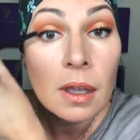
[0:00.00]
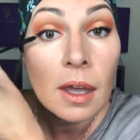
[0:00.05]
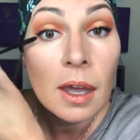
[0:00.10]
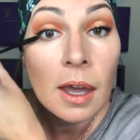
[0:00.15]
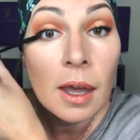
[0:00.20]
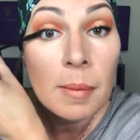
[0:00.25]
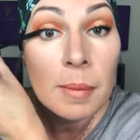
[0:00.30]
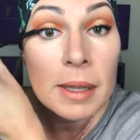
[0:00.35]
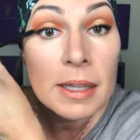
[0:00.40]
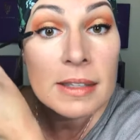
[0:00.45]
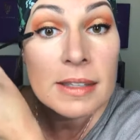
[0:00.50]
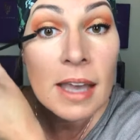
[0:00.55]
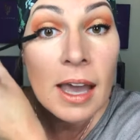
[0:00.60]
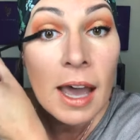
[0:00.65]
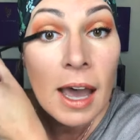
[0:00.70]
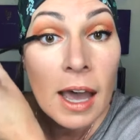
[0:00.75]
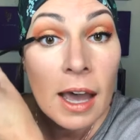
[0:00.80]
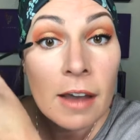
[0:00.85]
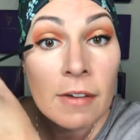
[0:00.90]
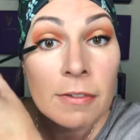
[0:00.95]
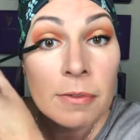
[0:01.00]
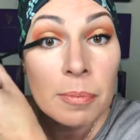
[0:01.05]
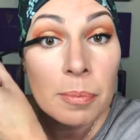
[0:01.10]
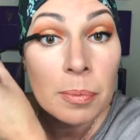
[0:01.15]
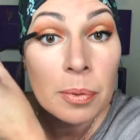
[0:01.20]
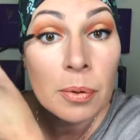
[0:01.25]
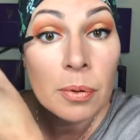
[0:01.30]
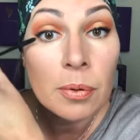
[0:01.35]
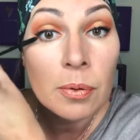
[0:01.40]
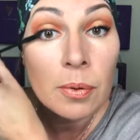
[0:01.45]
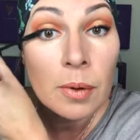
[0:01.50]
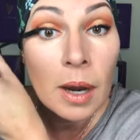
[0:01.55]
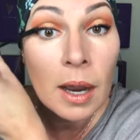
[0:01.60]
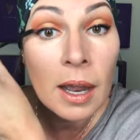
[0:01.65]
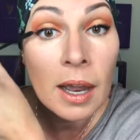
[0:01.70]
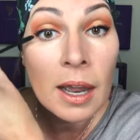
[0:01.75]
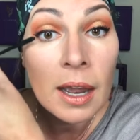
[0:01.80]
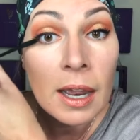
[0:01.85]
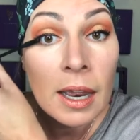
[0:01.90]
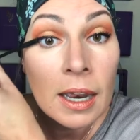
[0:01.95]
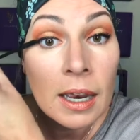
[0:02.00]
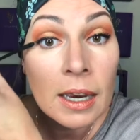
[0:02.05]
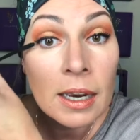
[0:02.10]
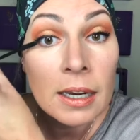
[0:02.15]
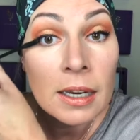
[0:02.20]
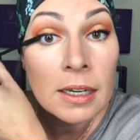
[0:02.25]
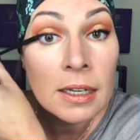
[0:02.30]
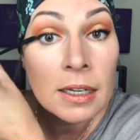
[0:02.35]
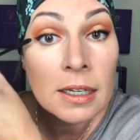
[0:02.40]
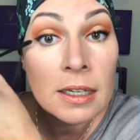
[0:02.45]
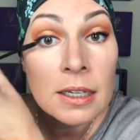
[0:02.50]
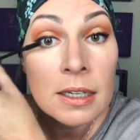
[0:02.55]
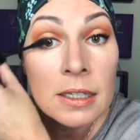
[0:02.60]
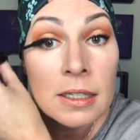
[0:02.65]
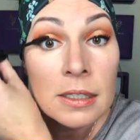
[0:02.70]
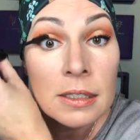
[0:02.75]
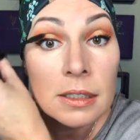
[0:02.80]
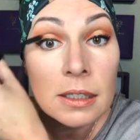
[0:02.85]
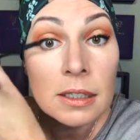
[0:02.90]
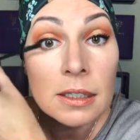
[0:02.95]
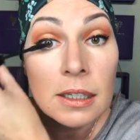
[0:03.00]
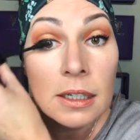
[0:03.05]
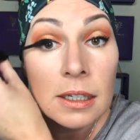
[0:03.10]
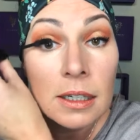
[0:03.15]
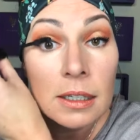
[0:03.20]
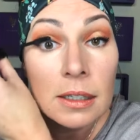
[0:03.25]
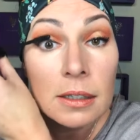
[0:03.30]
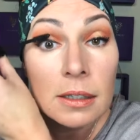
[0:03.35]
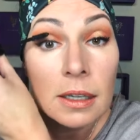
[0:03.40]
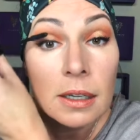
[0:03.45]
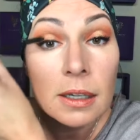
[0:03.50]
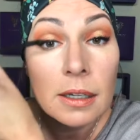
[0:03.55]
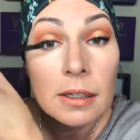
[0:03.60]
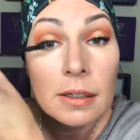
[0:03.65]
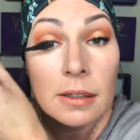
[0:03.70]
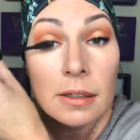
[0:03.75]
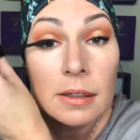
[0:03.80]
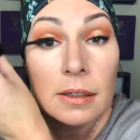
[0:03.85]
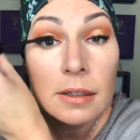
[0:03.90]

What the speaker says: It's half price. I think it's like,